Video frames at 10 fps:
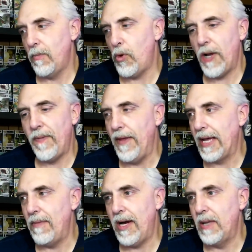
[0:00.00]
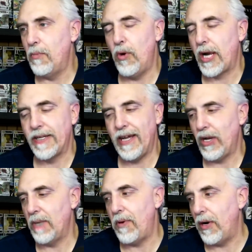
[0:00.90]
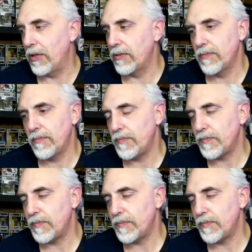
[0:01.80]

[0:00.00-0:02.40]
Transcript: The more I think about it, the more I can tear it apart.